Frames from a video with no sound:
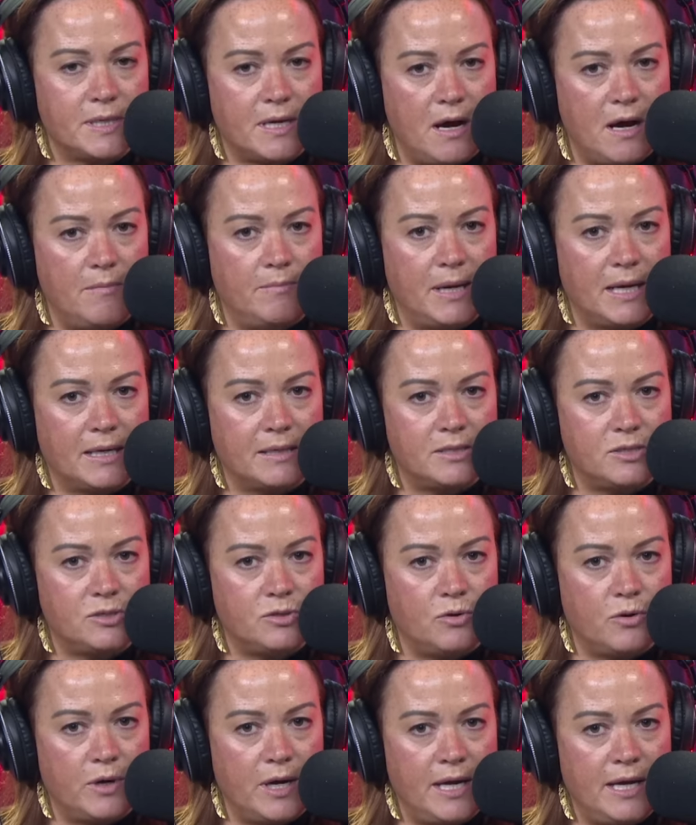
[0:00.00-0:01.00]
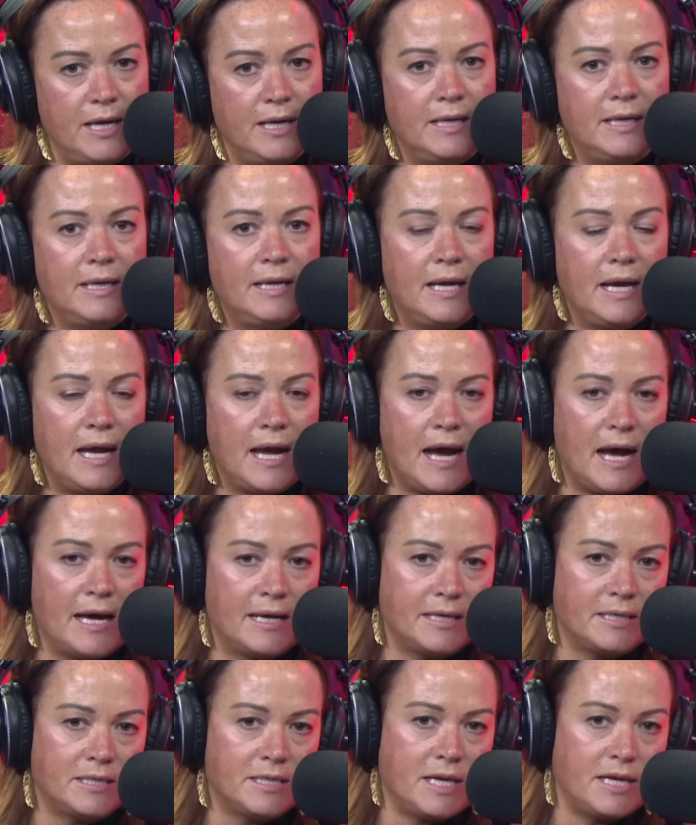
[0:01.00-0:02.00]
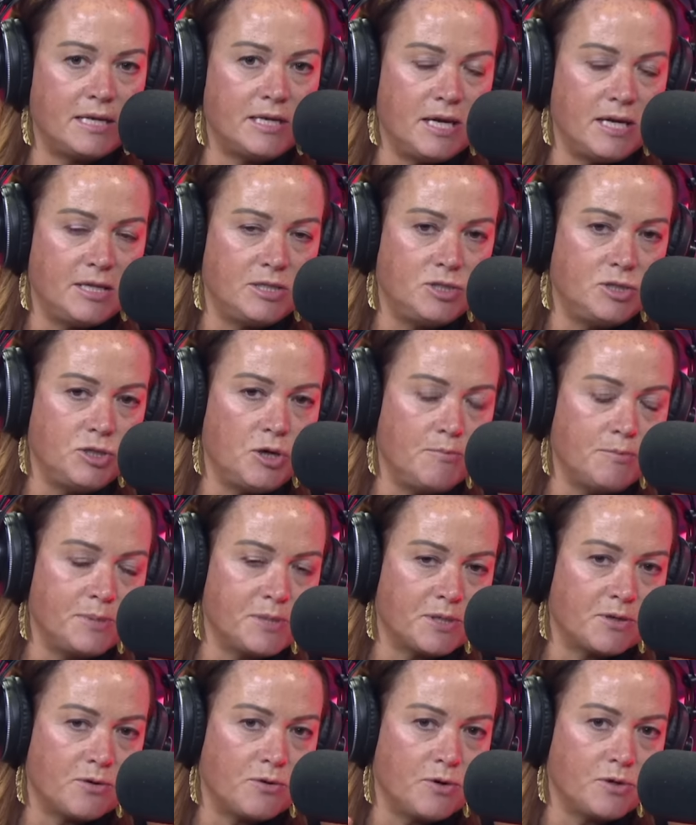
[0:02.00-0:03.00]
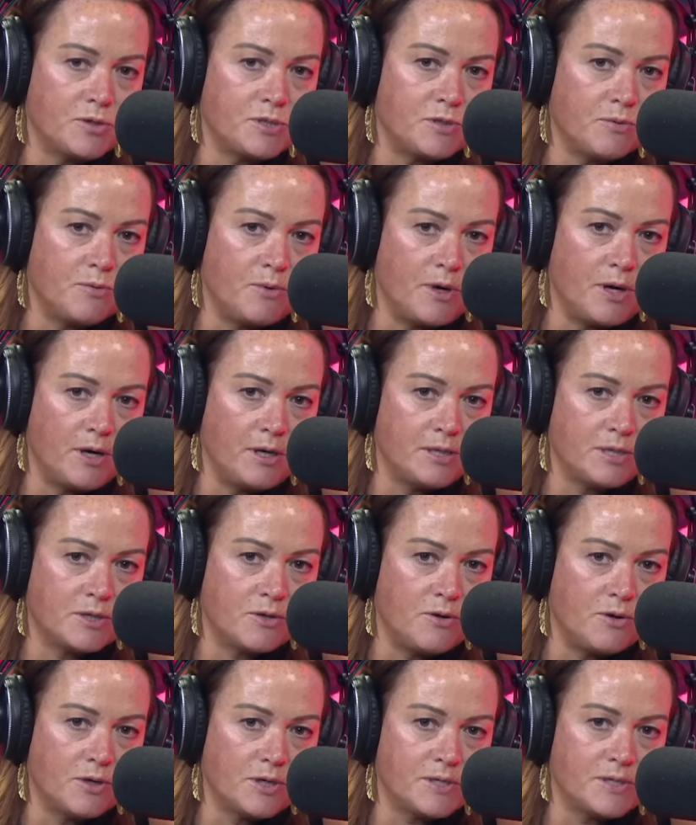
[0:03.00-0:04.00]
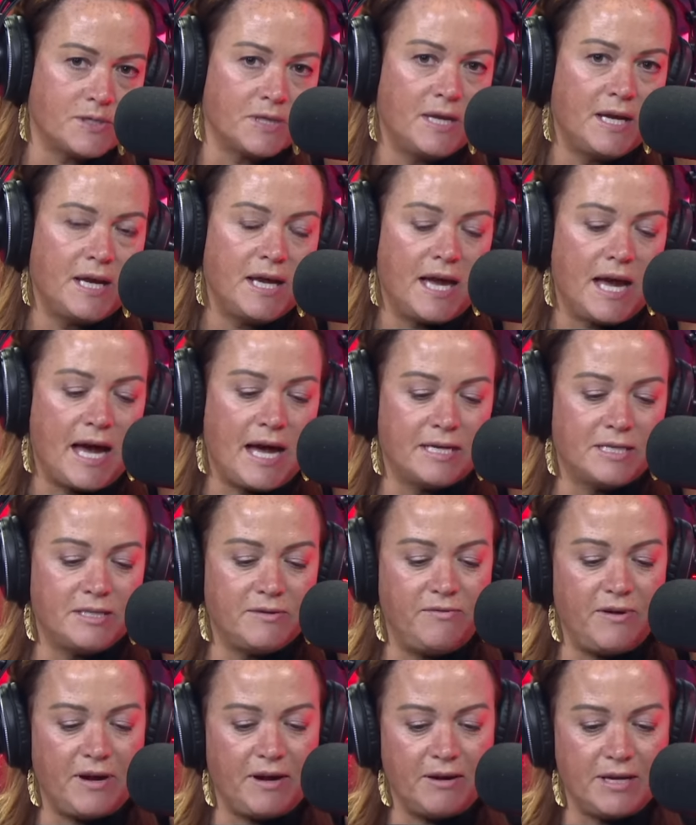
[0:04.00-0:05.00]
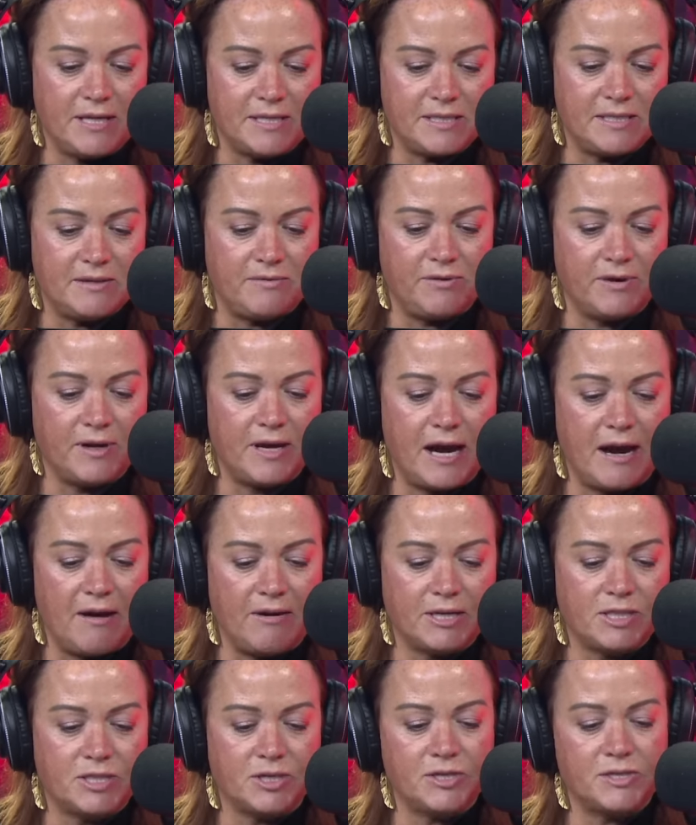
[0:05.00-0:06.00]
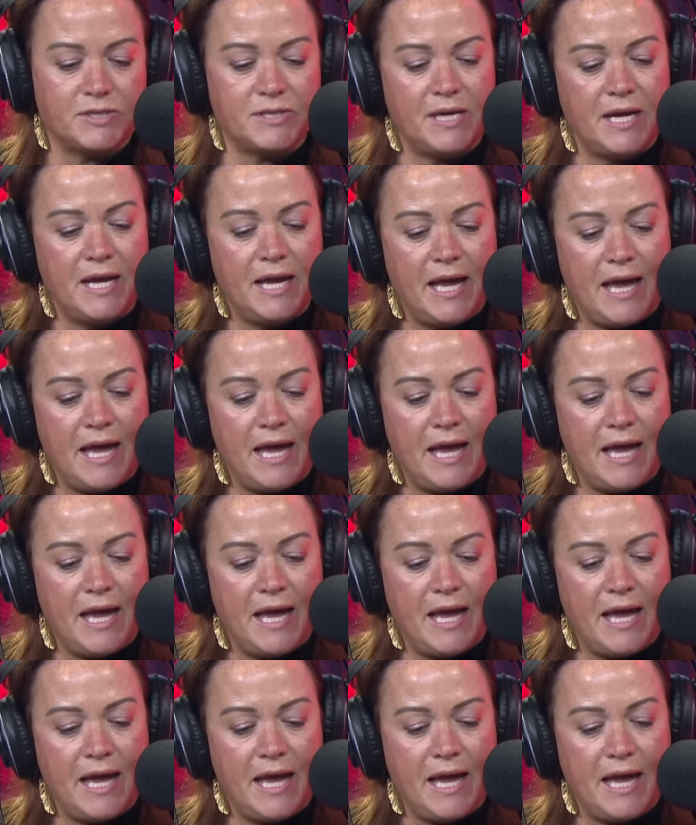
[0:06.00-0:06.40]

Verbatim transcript: a complex story, and it, it, it jumps across the world, of course, and to various different characters.